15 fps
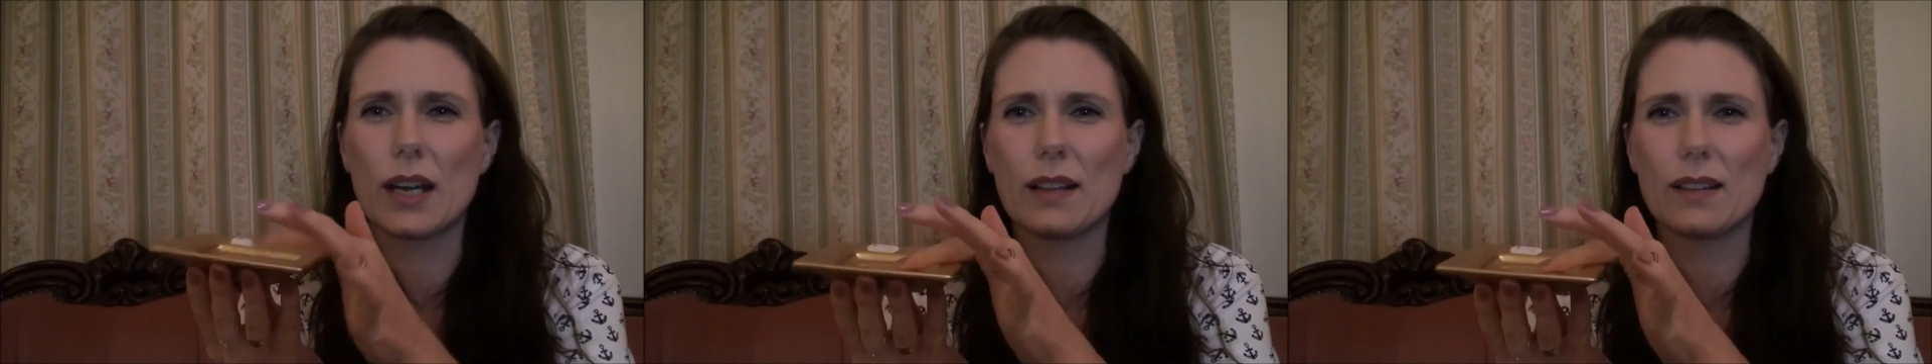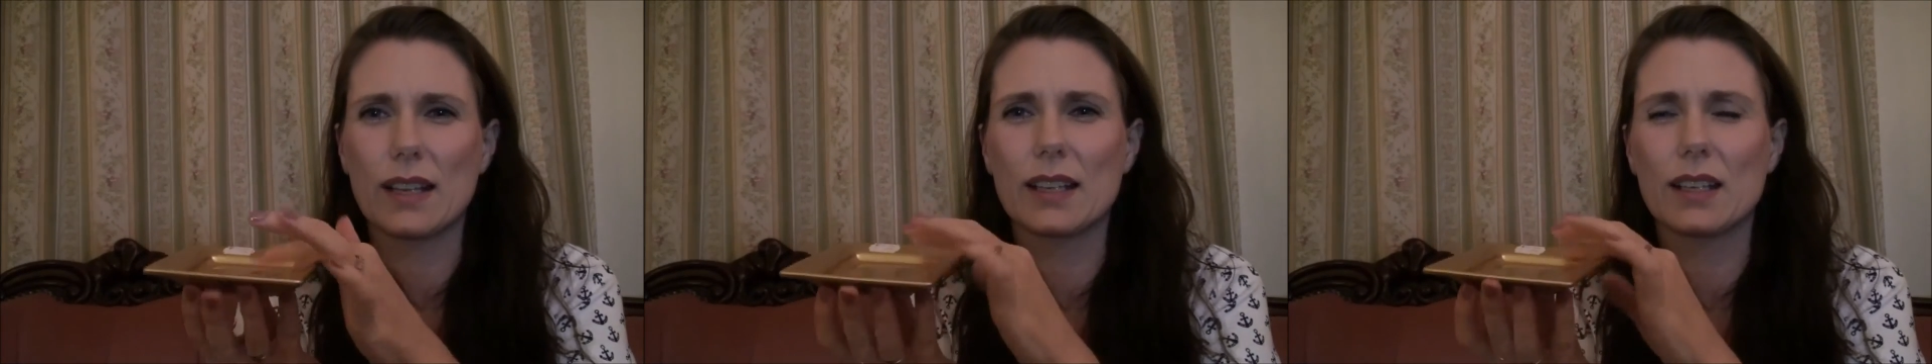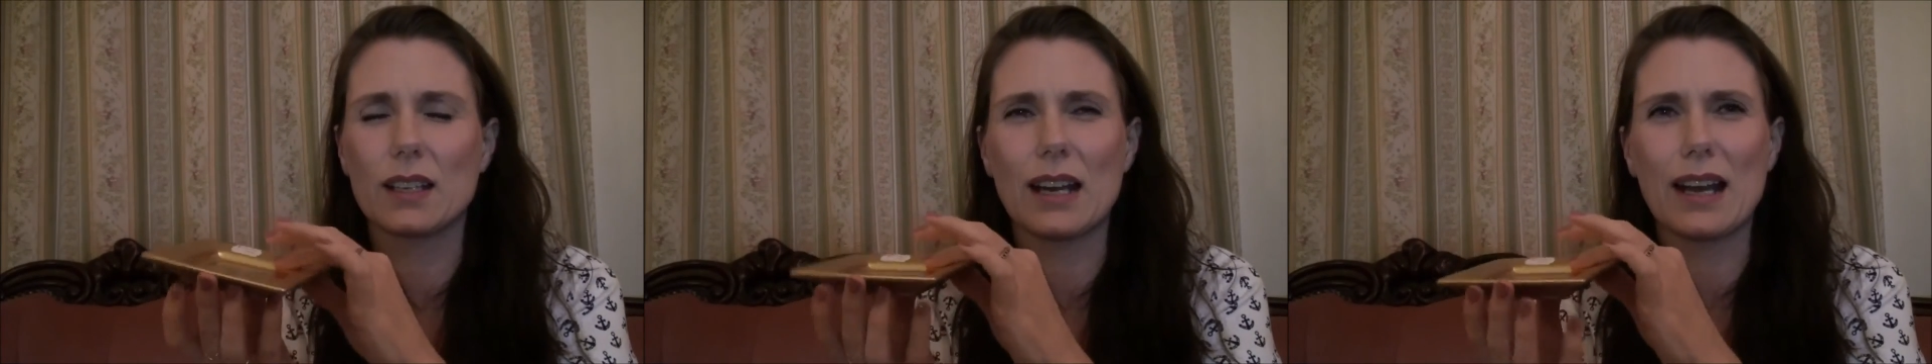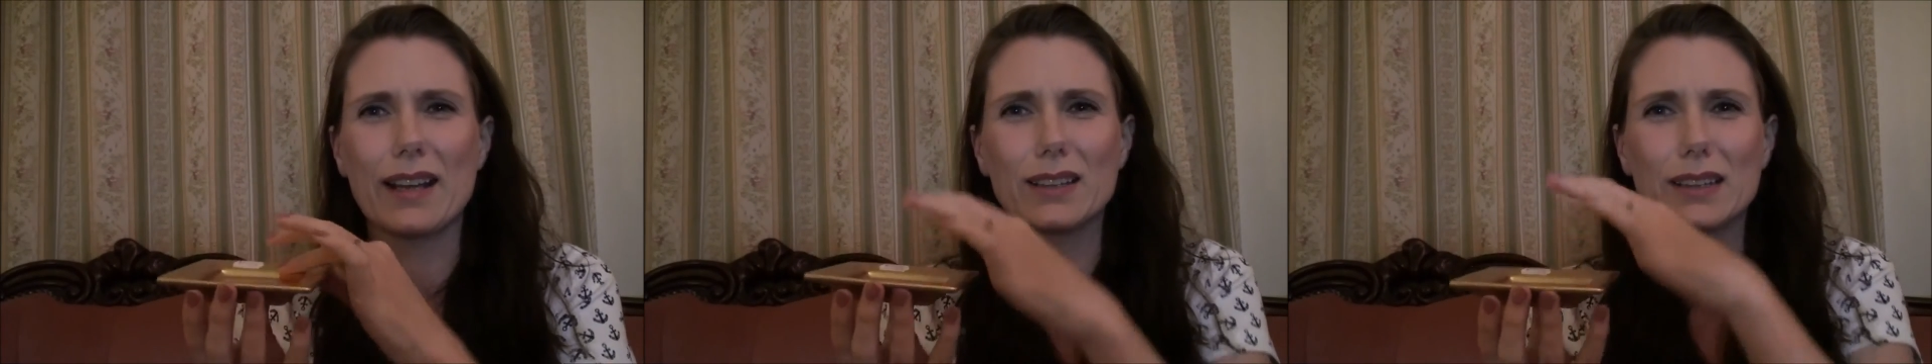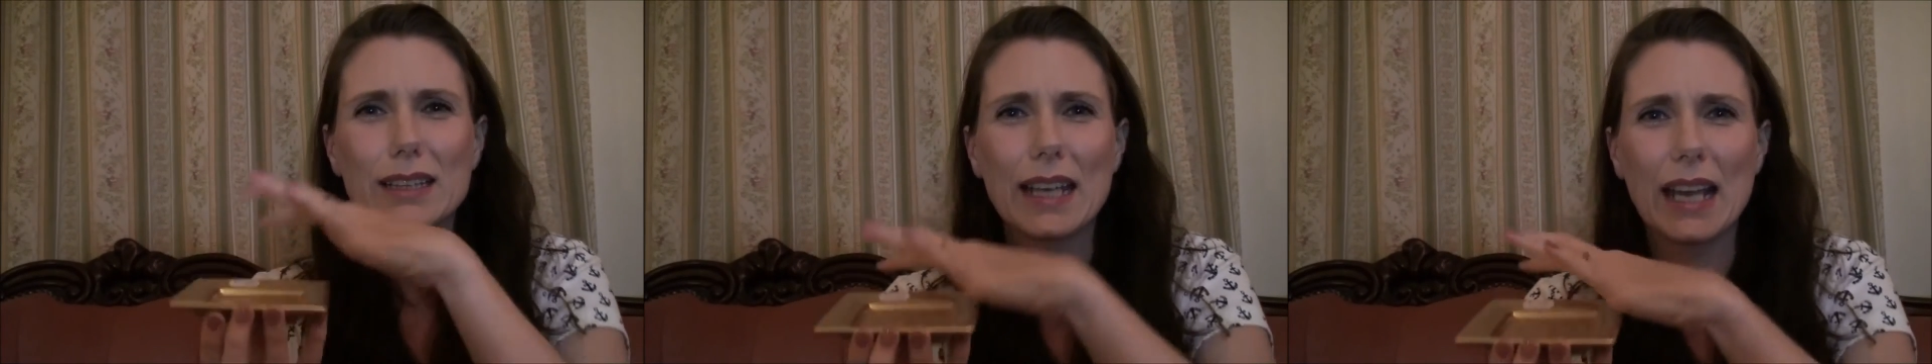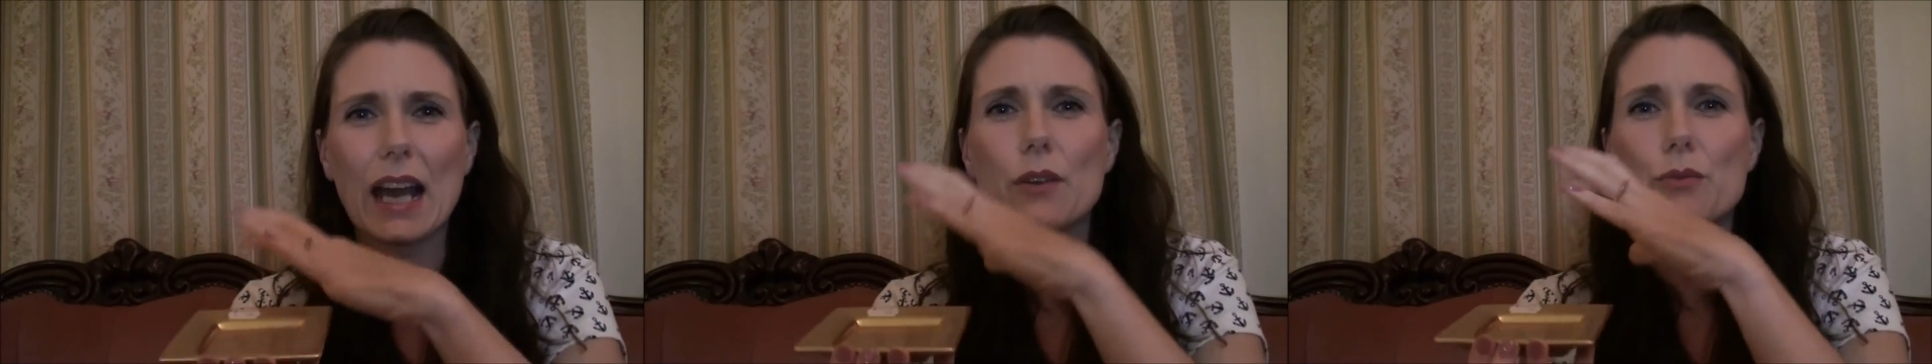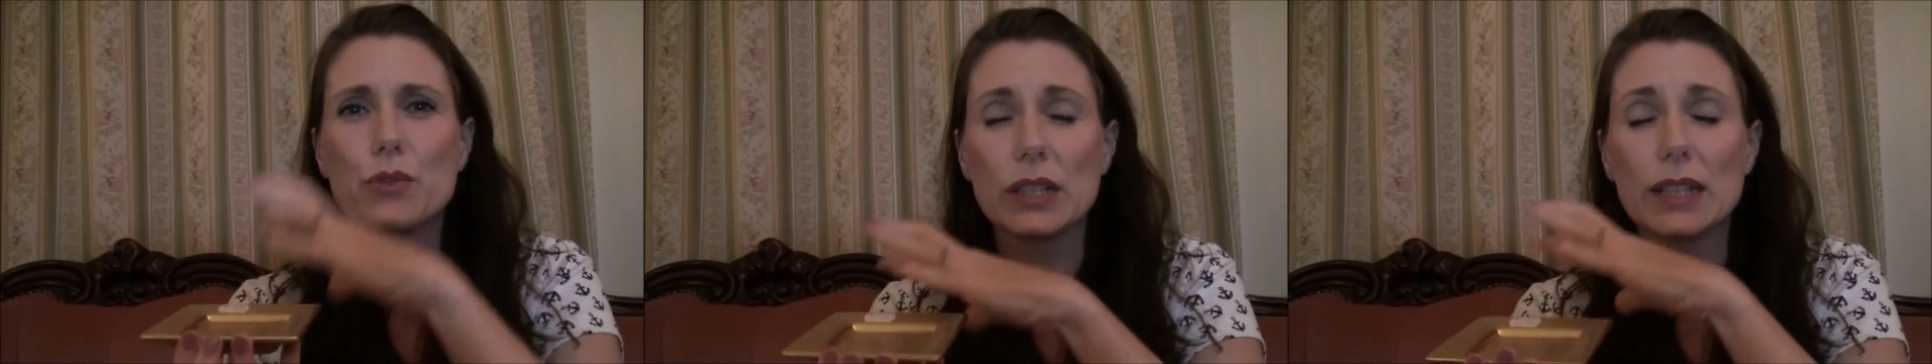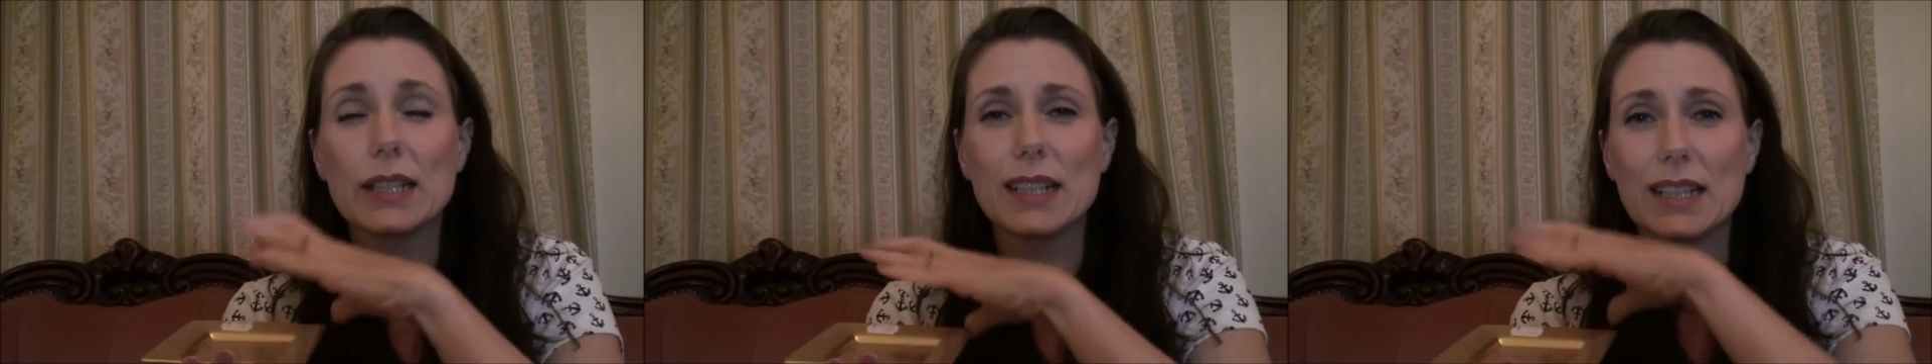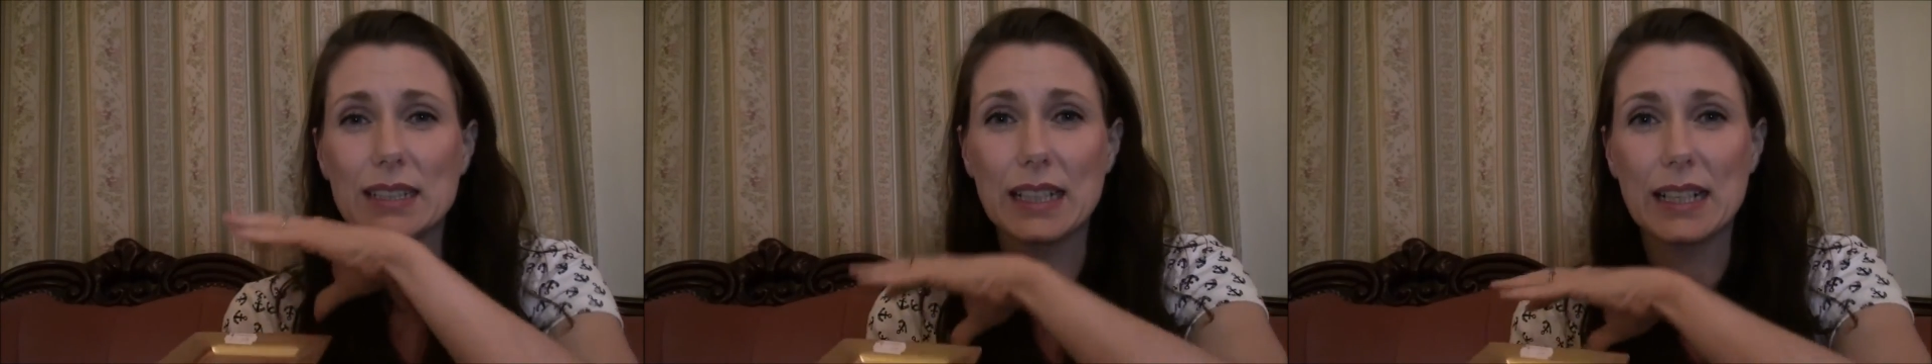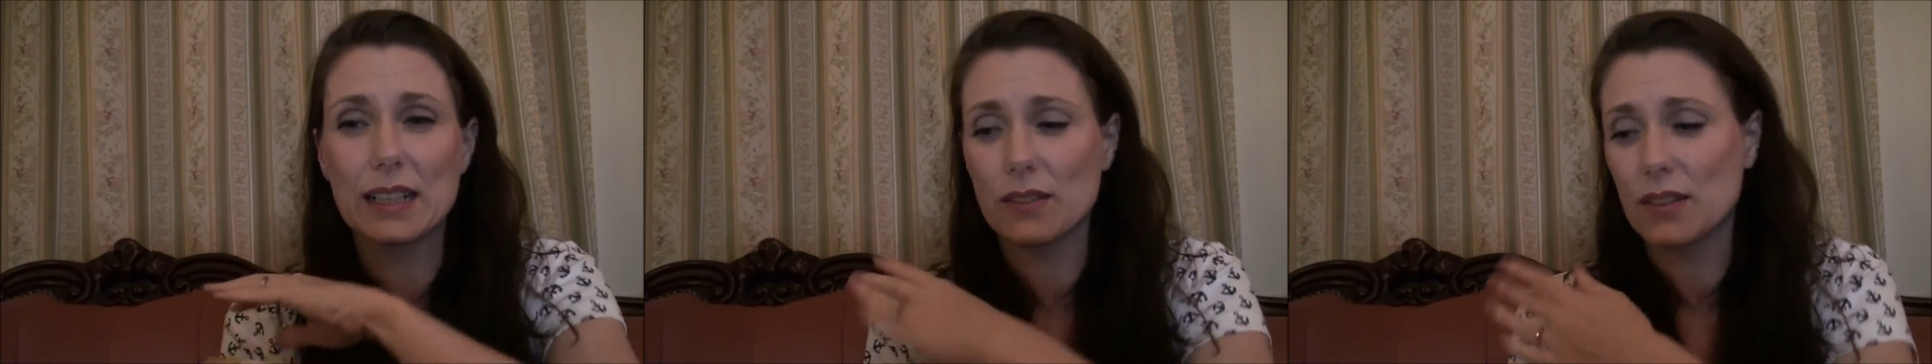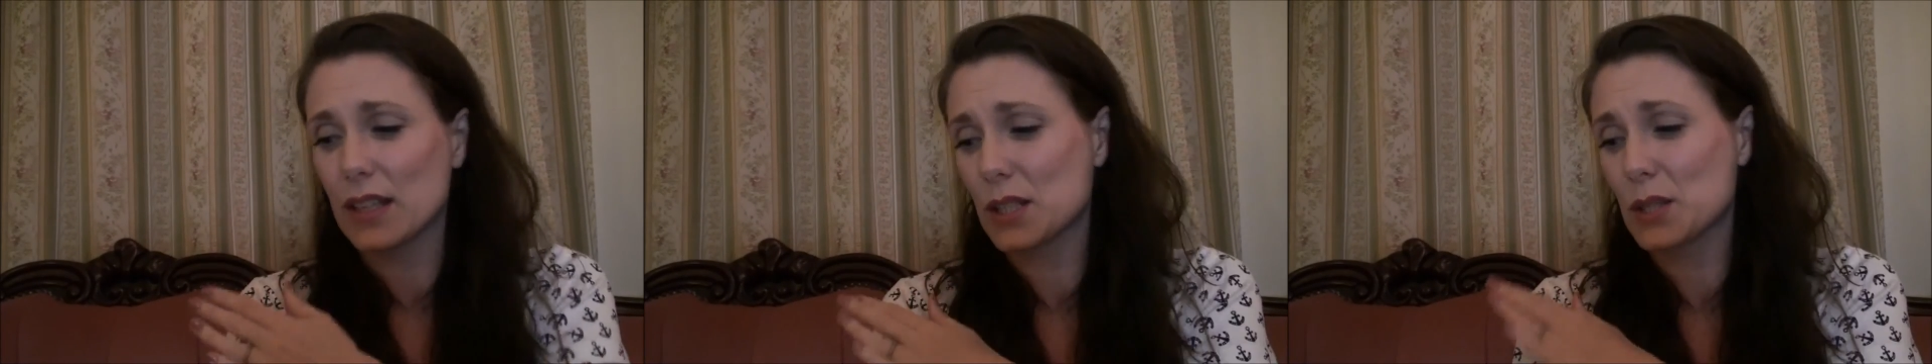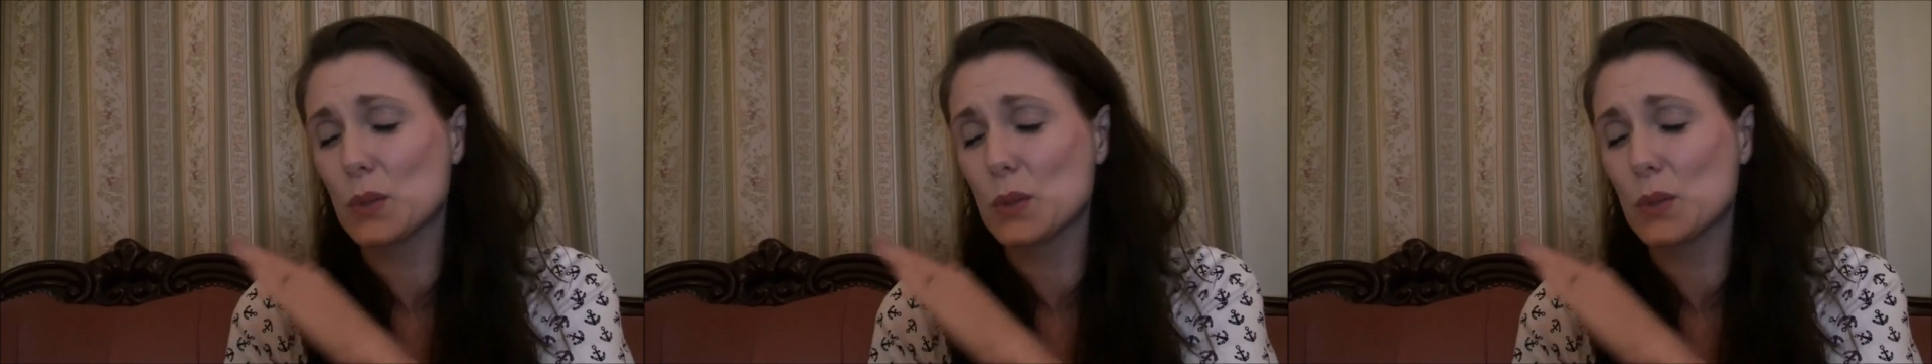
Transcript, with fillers: I like, I really like layering things.